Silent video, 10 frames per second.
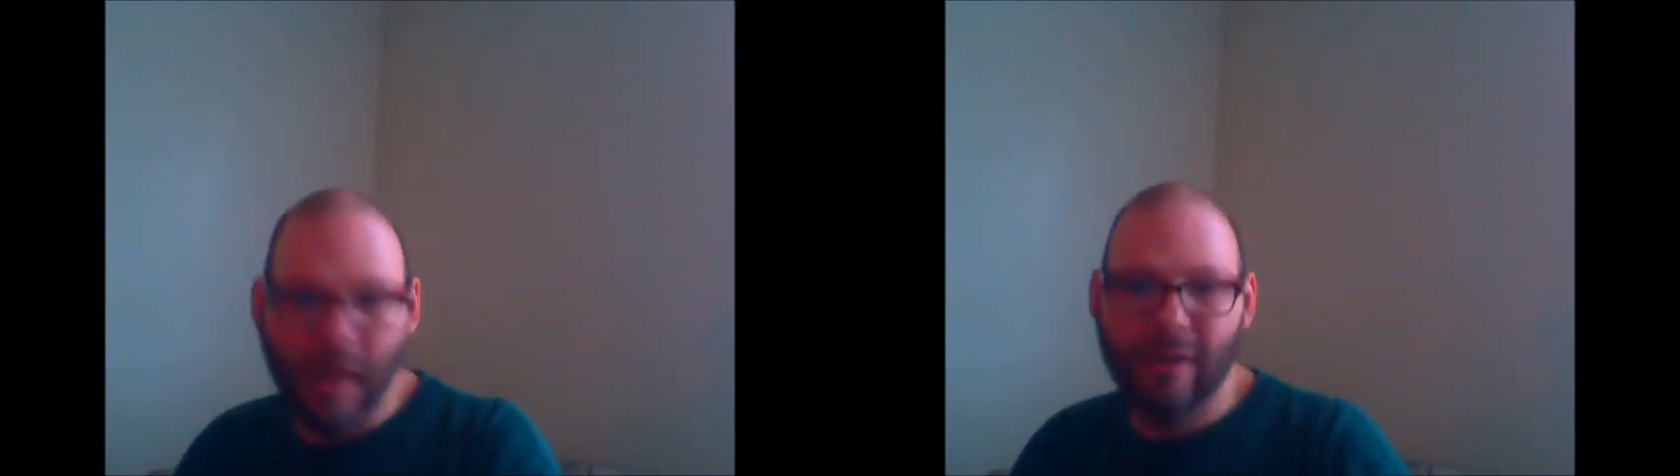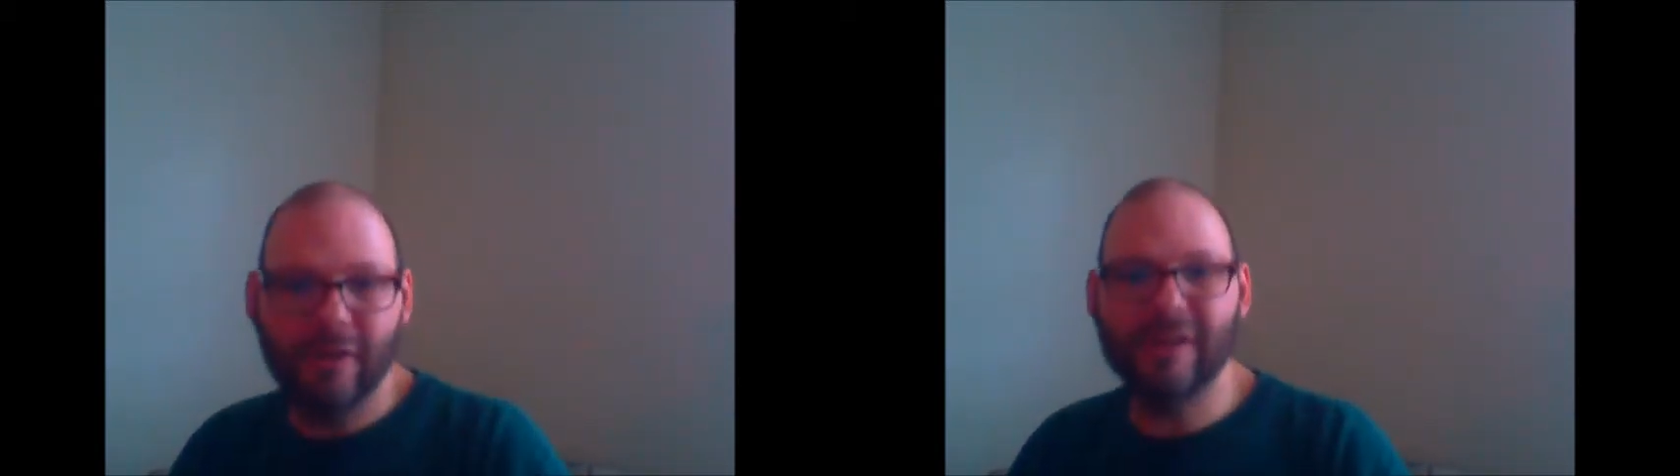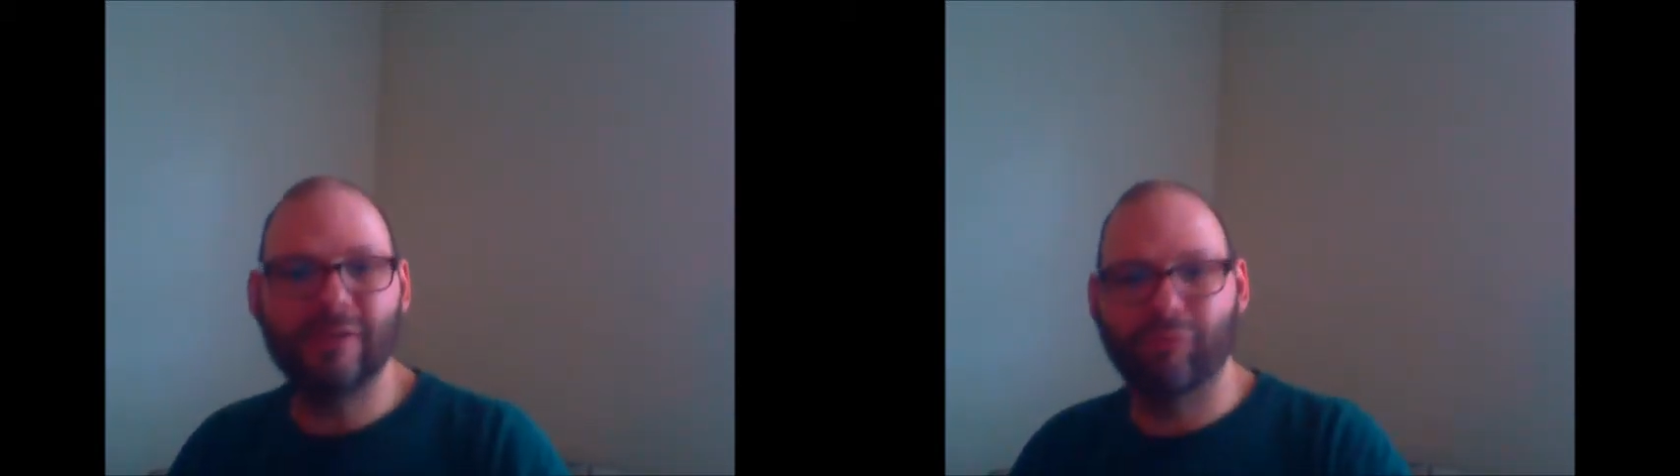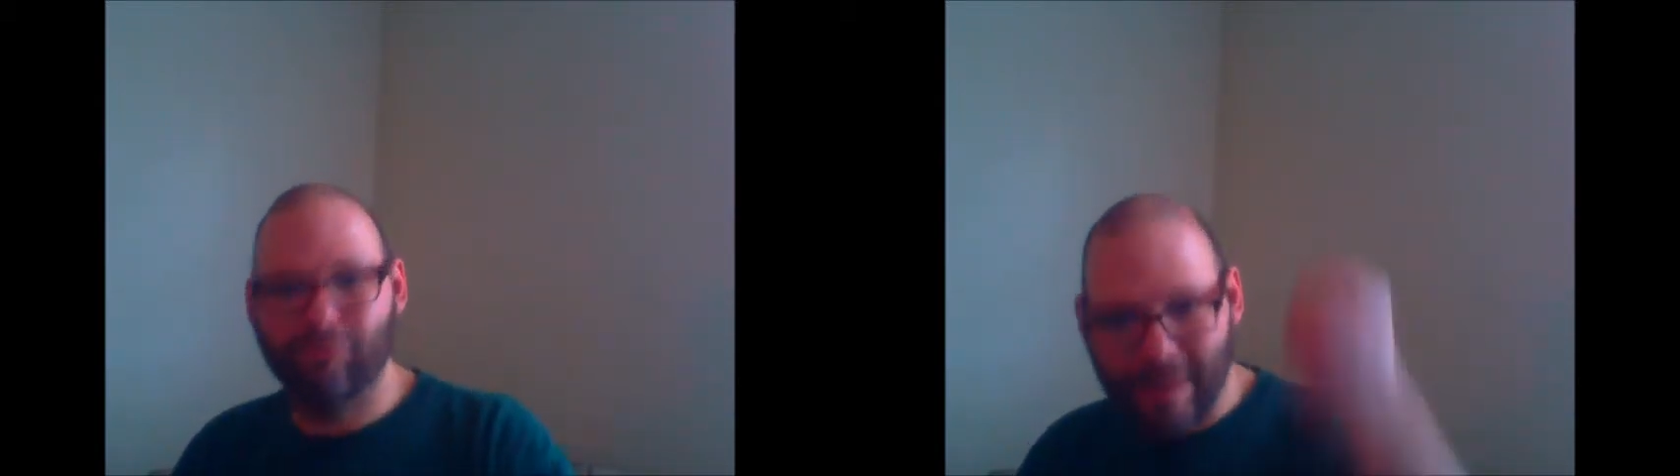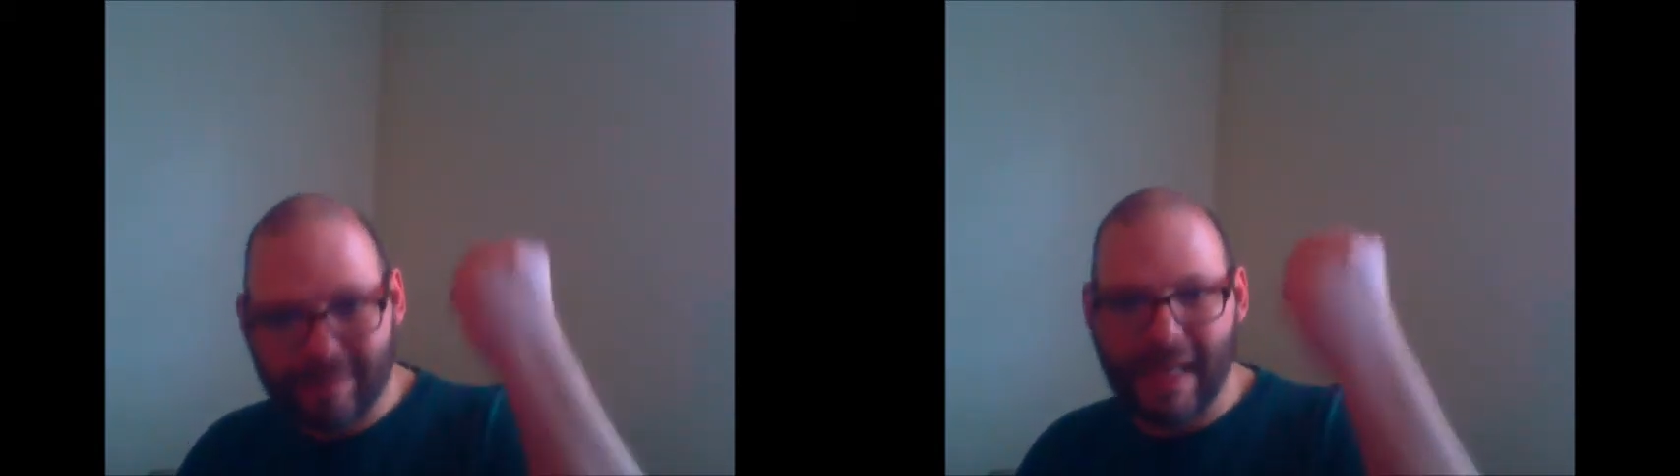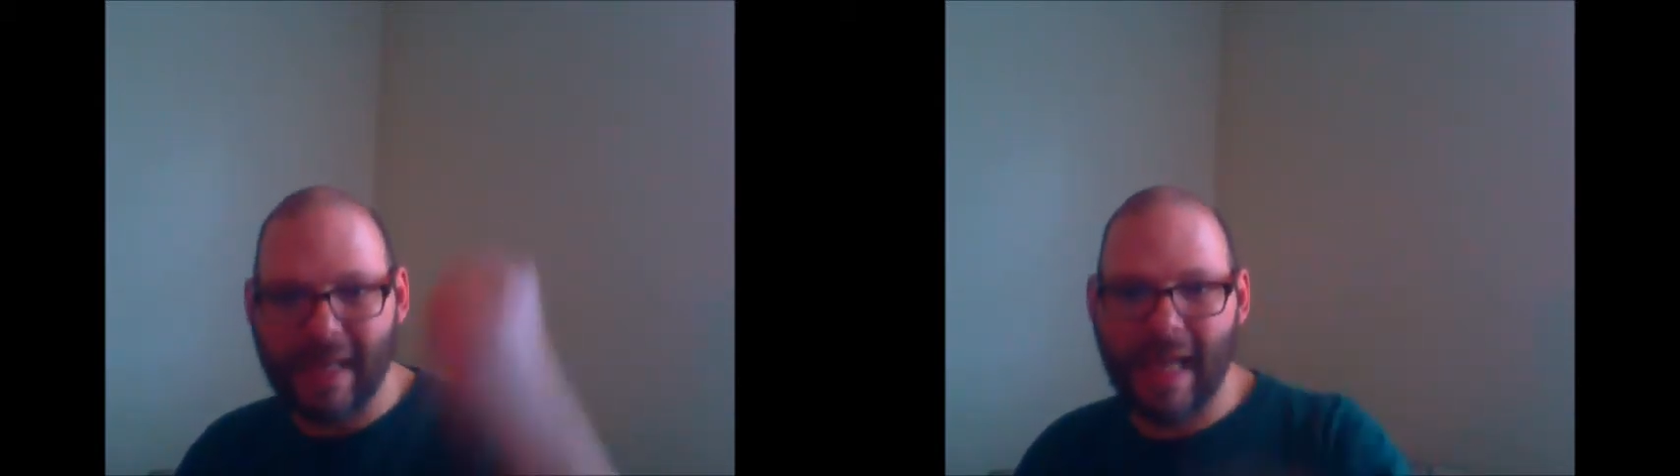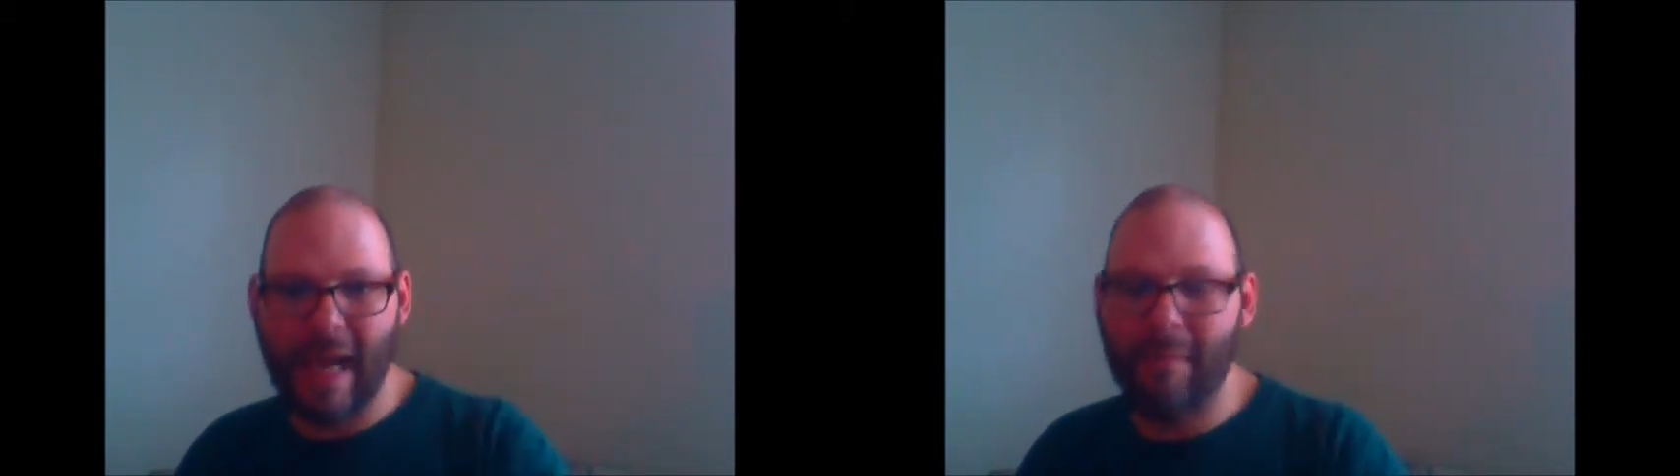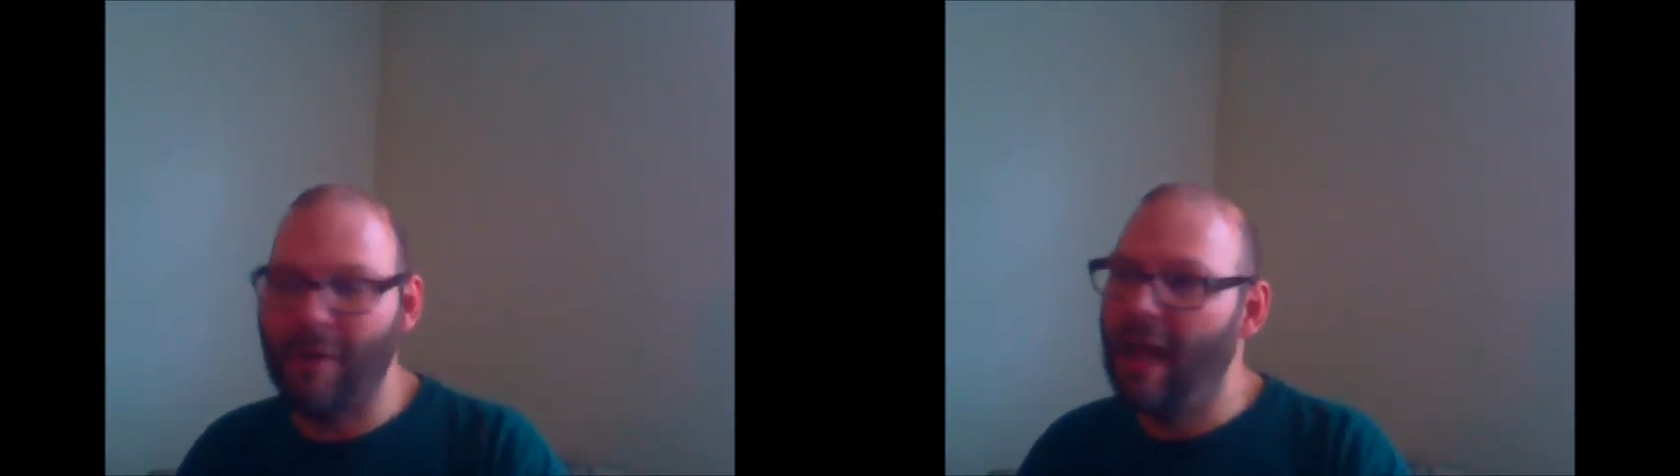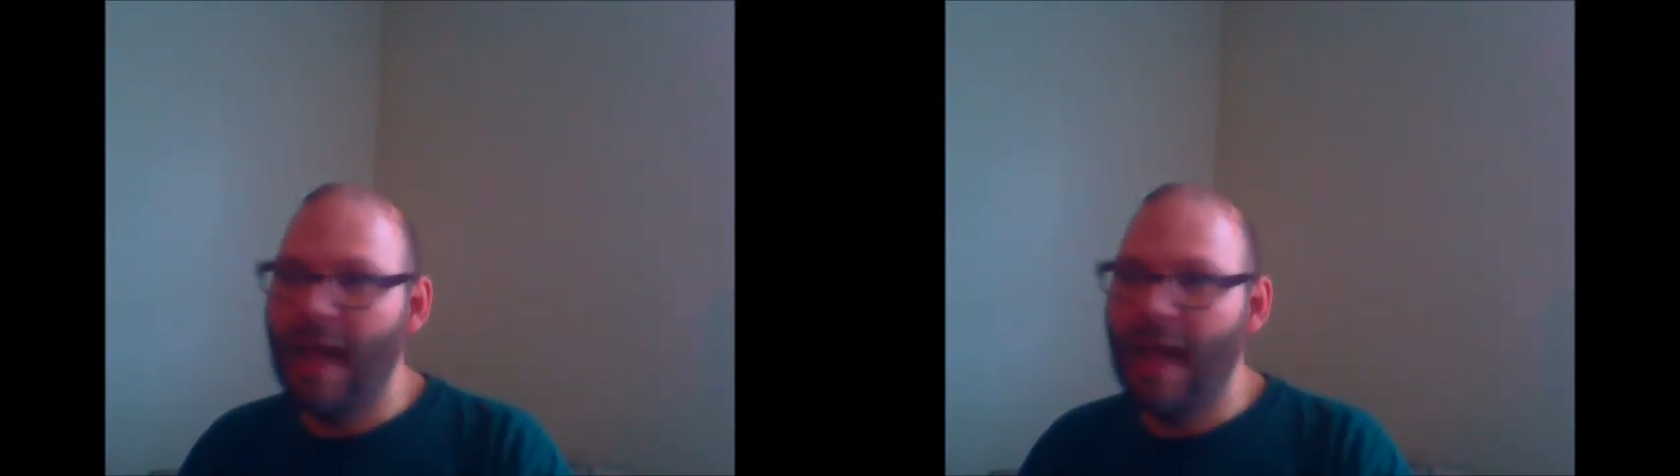They'll just rip that camera.